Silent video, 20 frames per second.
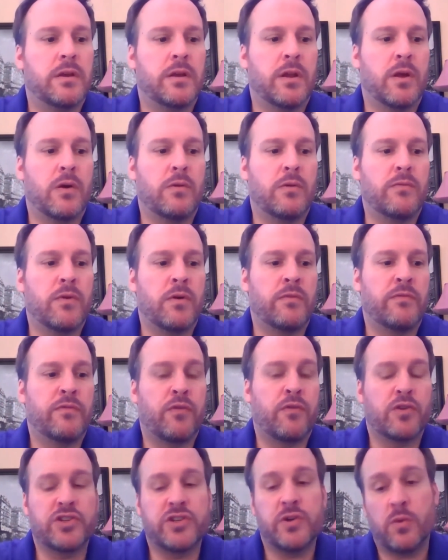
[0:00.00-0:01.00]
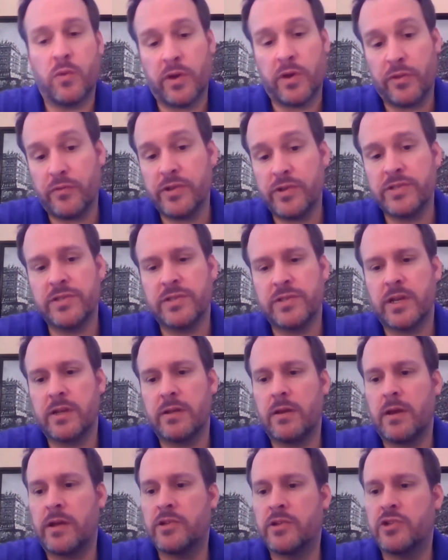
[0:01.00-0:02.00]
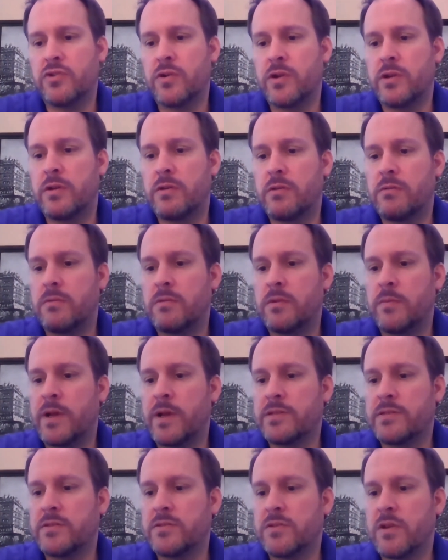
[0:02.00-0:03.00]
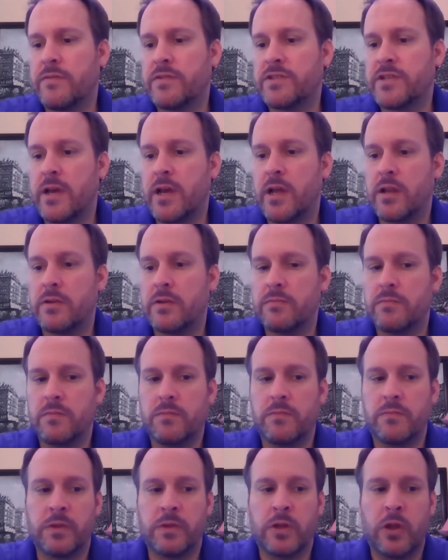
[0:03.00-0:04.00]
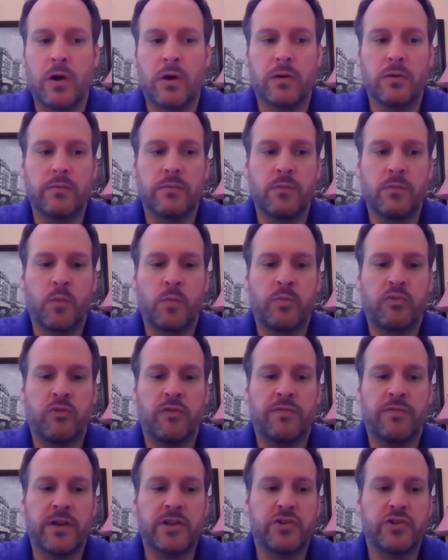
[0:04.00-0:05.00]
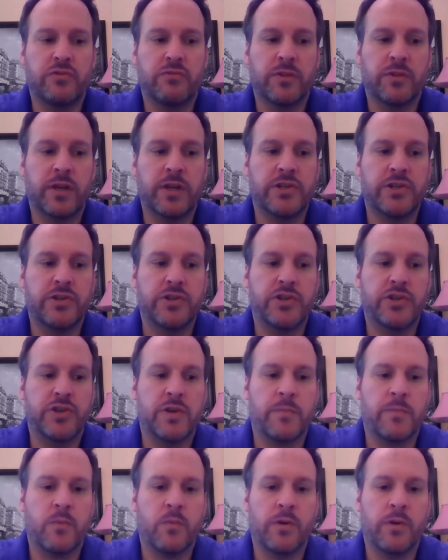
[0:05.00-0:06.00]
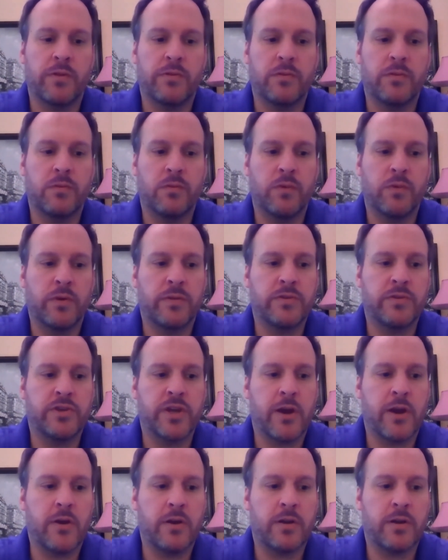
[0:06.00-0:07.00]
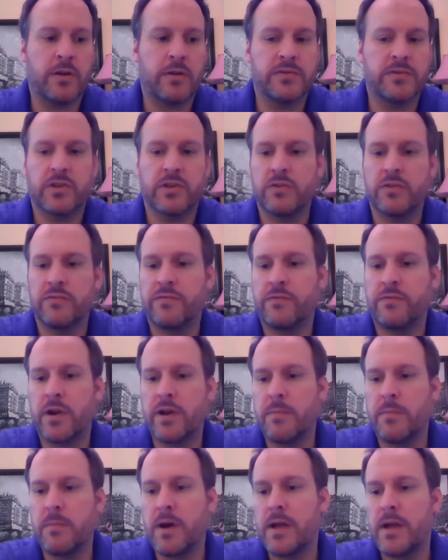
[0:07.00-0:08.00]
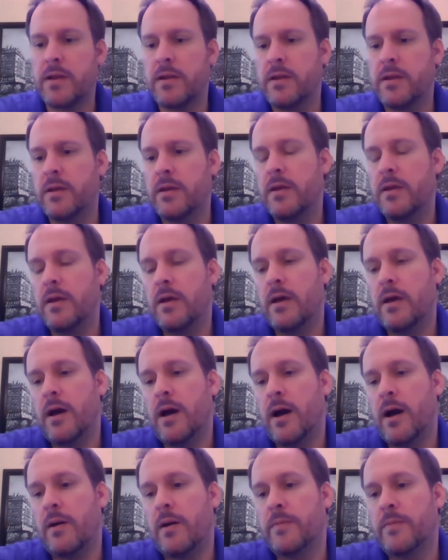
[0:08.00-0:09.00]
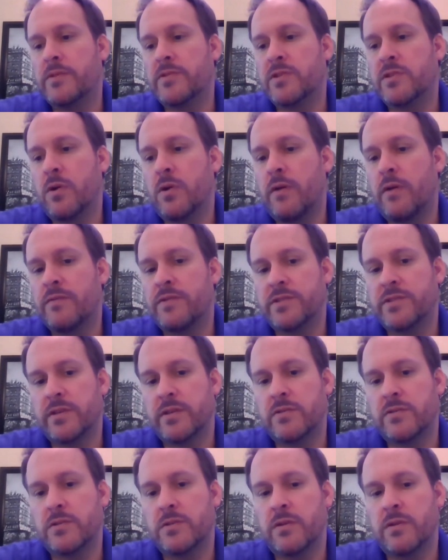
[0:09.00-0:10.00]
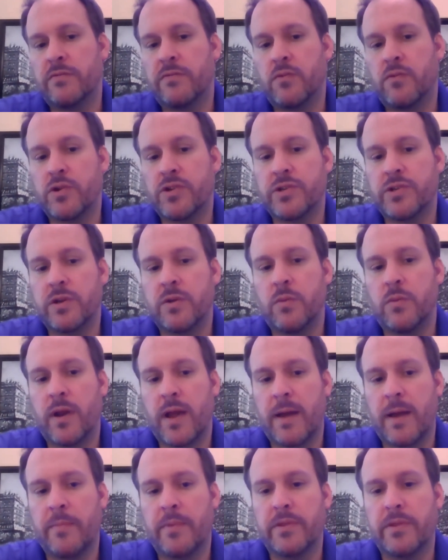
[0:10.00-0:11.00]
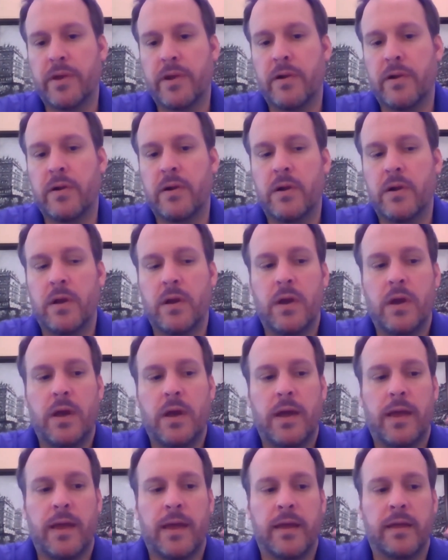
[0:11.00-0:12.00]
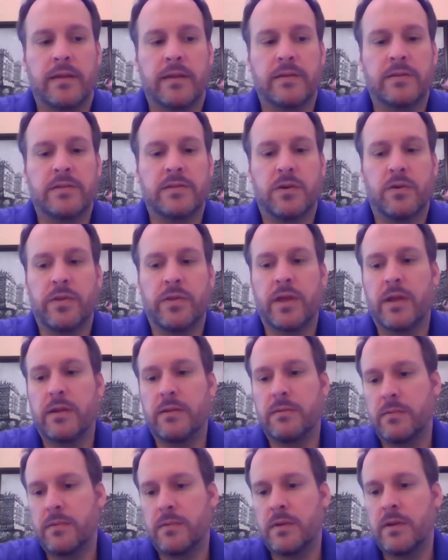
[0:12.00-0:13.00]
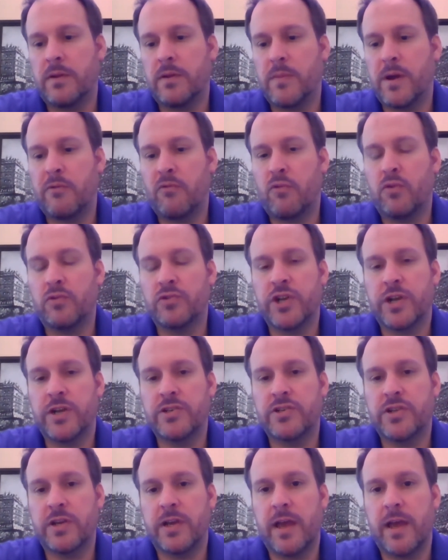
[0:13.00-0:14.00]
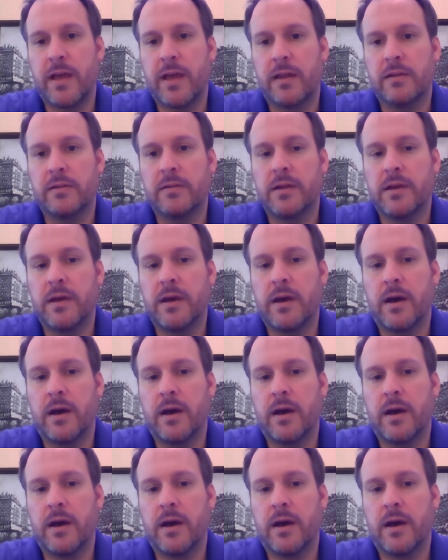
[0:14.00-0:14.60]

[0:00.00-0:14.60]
you know, unfortunate. One of the reasons I joined the Mets is obviously I had a long professional relationship with Jared, and he's a good friend of mine. And so obviously it's unfortunate what happened there. And so then, you know, my role changed again.